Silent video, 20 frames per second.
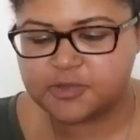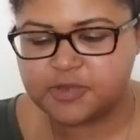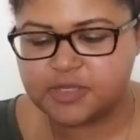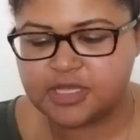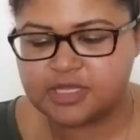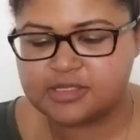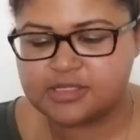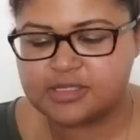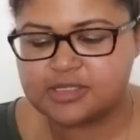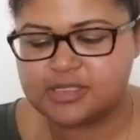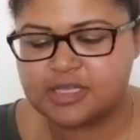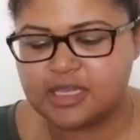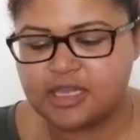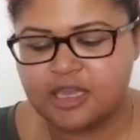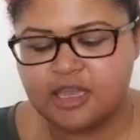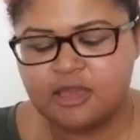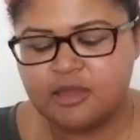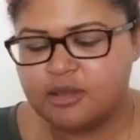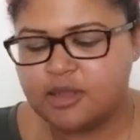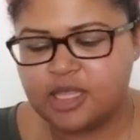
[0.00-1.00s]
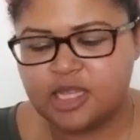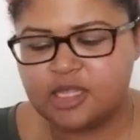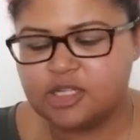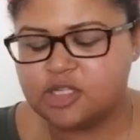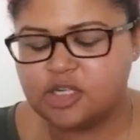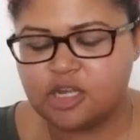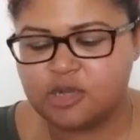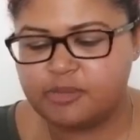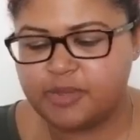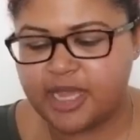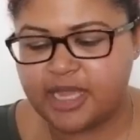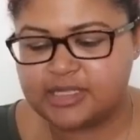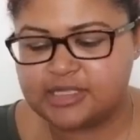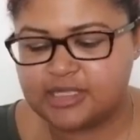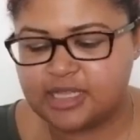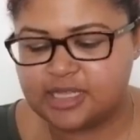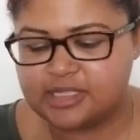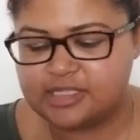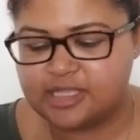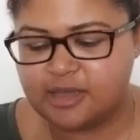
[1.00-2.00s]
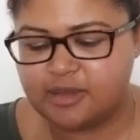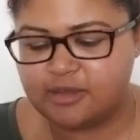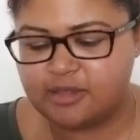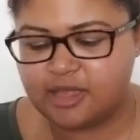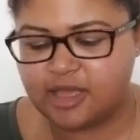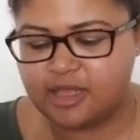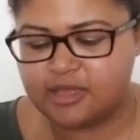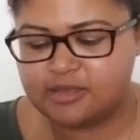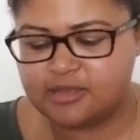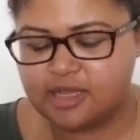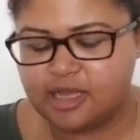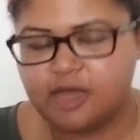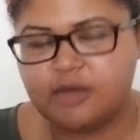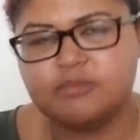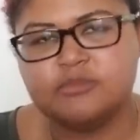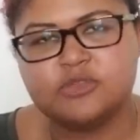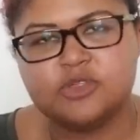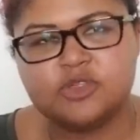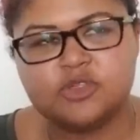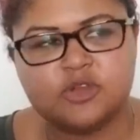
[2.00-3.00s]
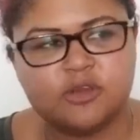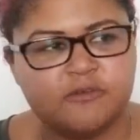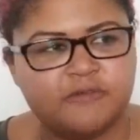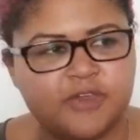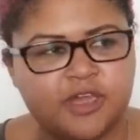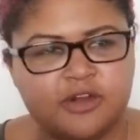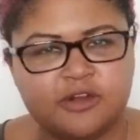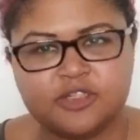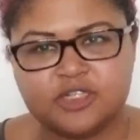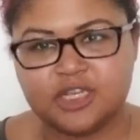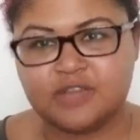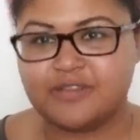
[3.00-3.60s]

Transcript: because it's like getting drawn back to that that um, trophy energy.